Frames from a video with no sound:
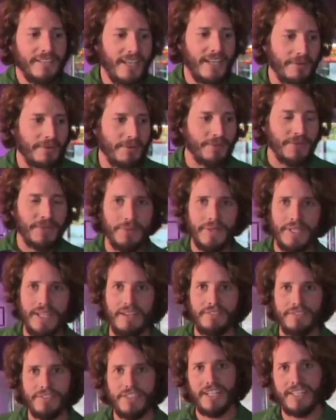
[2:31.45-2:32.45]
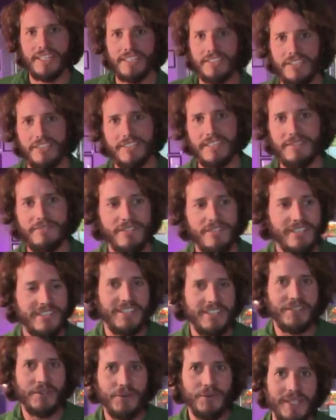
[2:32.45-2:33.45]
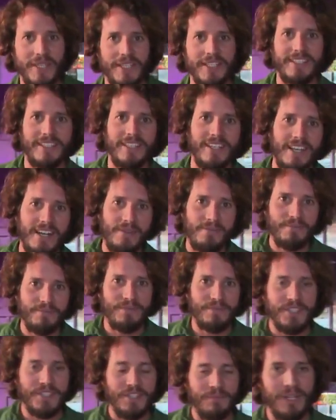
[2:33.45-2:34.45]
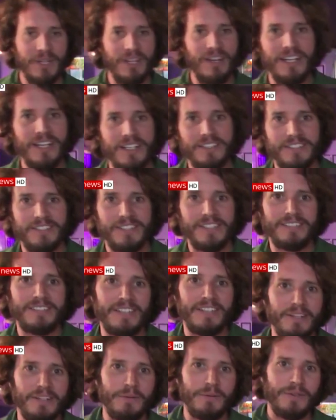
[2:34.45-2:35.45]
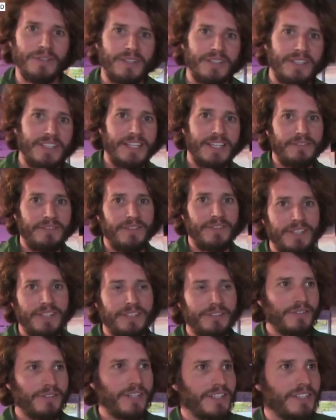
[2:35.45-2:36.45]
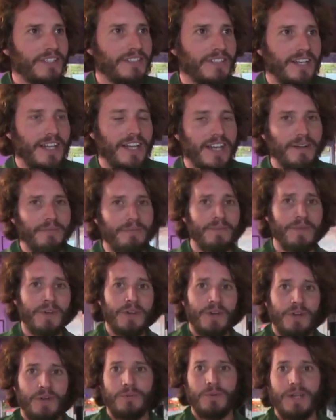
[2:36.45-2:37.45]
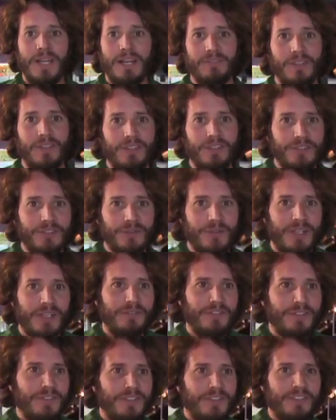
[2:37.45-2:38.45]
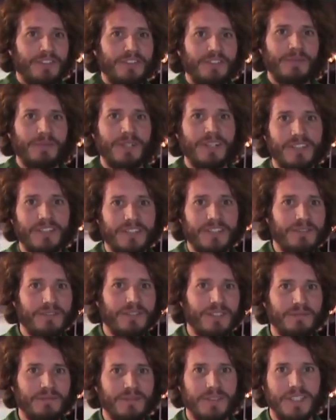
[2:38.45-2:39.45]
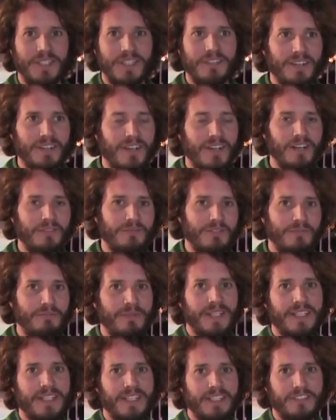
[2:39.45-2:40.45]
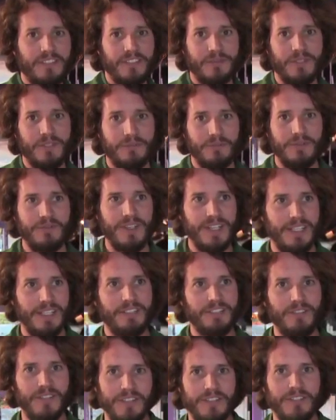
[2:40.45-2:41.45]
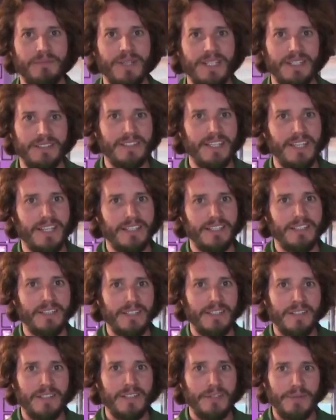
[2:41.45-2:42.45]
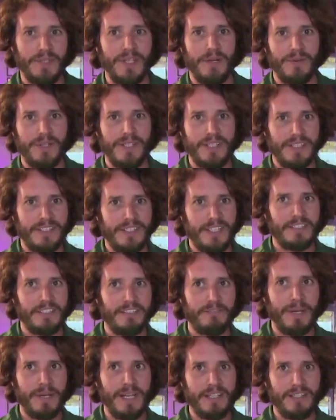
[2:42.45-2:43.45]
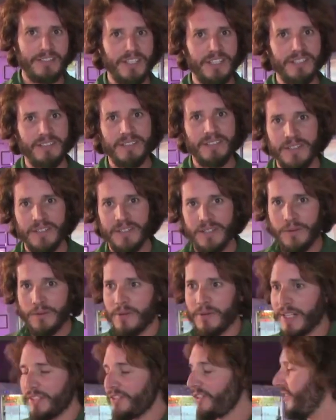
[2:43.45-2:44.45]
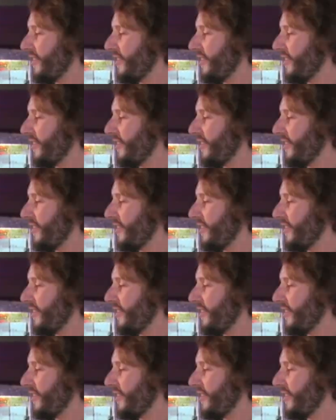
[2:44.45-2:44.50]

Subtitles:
Yeah, I mean, we have challenges every single week. Supply is kind of one of the key things for us. We have lost quite a few good suppliers over the year and a half we've been here, just because we're really trying to maintain that we don't want excessive packaging. What we